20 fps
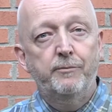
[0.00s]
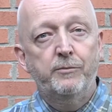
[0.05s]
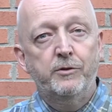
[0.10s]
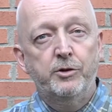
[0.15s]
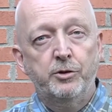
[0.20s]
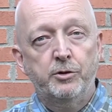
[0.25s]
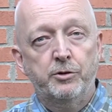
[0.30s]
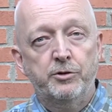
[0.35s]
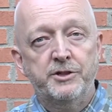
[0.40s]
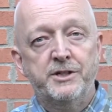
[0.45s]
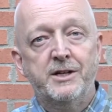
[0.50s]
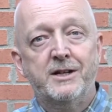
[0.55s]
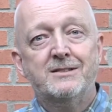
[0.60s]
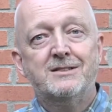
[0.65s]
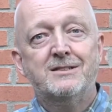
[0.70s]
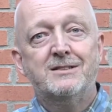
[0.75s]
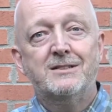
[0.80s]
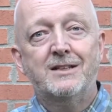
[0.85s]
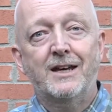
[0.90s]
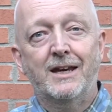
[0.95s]
You're
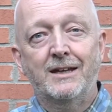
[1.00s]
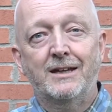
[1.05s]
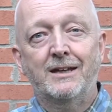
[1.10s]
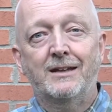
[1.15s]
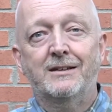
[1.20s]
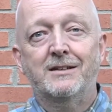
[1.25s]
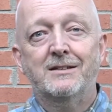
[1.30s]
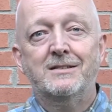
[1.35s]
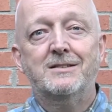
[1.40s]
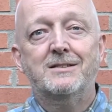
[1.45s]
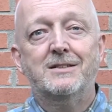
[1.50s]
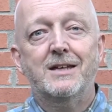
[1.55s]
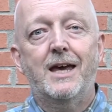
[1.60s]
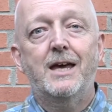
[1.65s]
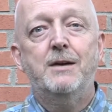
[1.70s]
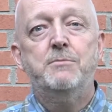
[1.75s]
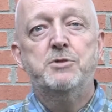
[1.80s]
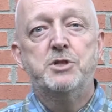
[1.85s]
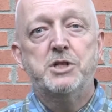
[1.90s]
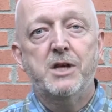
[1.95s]
just taking the
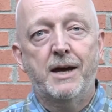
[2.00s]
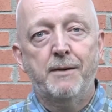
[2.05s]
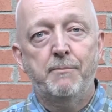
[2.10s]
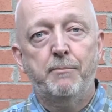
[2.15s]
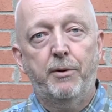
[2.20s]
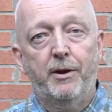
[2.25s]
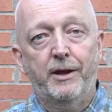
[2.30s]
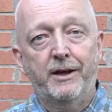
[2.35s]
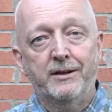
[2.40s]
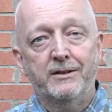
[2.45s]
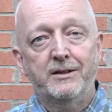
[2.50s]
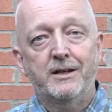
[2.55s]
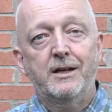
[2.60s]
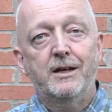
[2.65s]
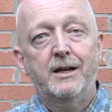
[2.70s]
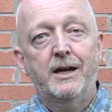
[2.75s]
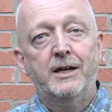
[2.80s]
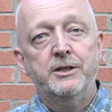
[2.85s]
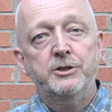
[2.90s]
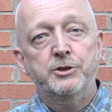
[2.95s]
same template
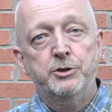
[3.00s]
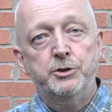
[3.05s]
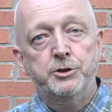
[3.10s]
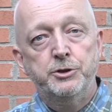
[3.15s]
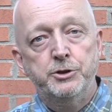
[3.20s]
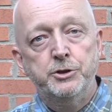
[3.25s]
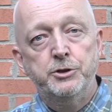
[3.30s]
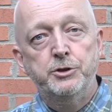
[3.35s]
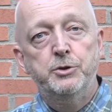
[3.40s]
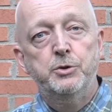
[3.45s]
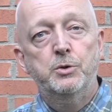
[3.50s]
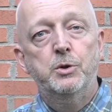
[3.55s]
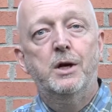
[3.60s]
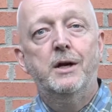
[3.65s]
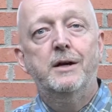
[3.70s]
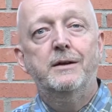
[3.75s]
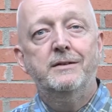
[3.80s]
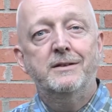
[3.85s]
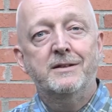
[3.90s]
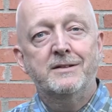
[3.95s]
and you do
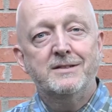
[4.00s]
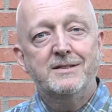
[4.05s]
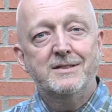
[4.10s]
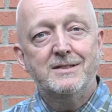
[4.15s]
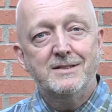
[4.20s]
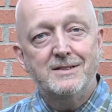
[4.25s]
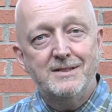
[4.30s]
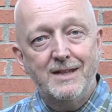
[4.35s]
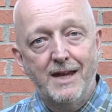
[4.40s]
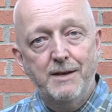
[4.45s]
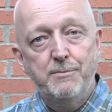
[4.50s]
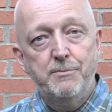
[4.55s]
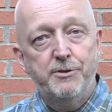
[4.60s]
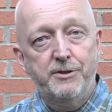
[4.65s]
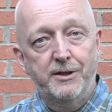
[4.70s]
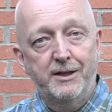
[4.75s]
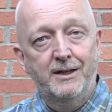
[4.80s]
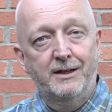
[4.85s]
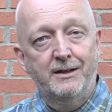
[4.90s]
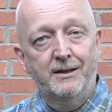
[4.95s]
the same
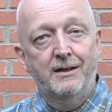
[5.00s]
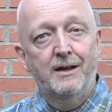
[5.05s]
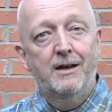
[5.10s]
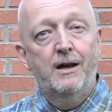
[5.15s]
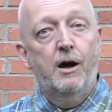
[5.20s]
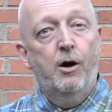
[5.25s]
thing